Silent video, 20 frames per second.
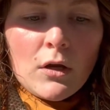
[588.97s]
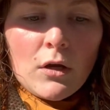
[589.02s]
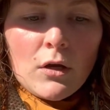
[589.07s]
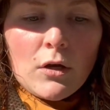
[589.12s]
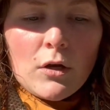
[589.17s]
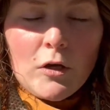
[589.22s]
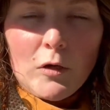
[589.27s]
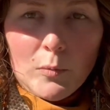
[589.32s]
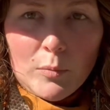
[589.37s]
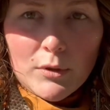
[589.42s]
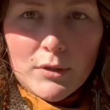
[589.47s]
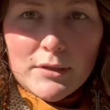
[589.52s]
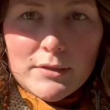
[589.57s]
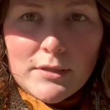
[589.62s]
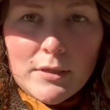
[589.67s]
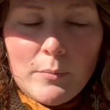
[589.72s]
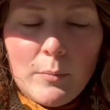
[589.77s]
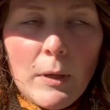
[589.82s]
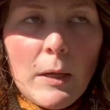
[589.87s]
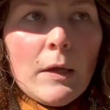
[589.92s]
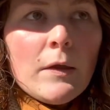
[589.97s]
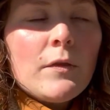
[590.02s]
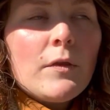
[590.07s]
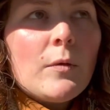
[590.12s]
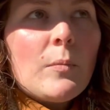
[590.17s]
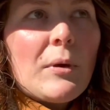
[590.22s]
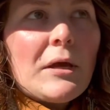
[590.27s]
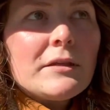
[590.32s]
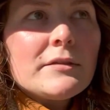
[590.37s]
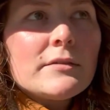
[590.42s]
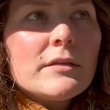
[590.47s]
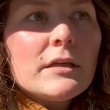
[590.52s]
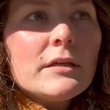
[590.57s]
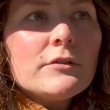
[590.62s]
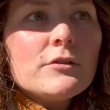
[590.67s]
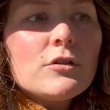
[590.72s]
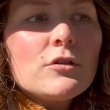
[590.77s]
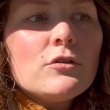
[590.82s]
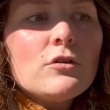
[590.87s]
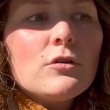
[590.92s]
herbalism, the best thing
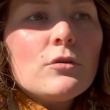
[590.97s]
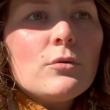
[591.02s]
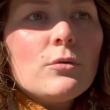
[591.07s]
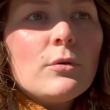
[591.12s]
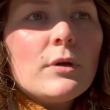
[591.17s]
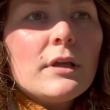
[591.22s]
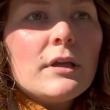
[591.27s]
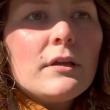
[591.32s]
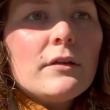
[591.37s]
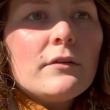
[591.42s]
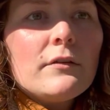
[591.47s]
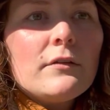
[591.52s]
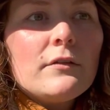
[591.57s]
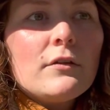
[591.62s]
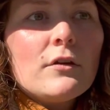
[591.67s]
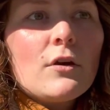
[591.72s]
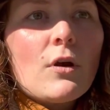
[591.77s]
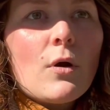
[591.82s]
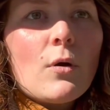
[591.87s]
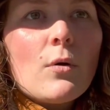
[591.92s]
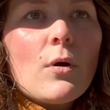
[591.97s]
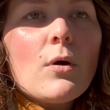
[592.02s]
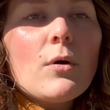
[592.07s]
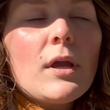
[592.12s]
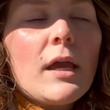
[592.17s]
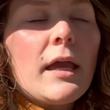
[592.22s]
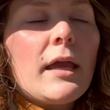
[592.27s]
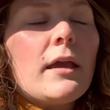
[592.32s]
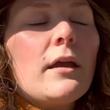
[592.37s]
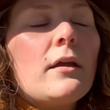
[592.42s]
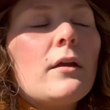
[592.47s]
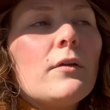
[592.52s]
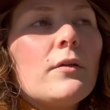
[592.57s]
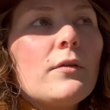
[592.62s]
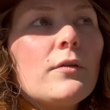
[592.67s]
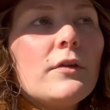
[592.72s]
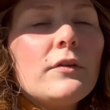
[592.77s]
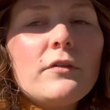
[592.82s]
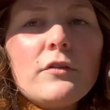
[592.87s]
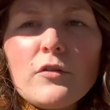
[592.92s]
to do is to go, okay,
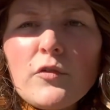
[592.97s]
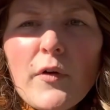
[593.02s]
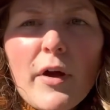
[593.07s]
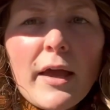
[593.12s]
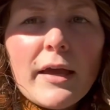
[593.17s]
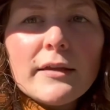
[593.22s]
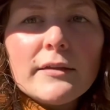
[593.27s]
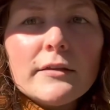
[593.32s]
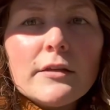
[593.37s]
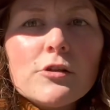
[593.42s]
this is fine.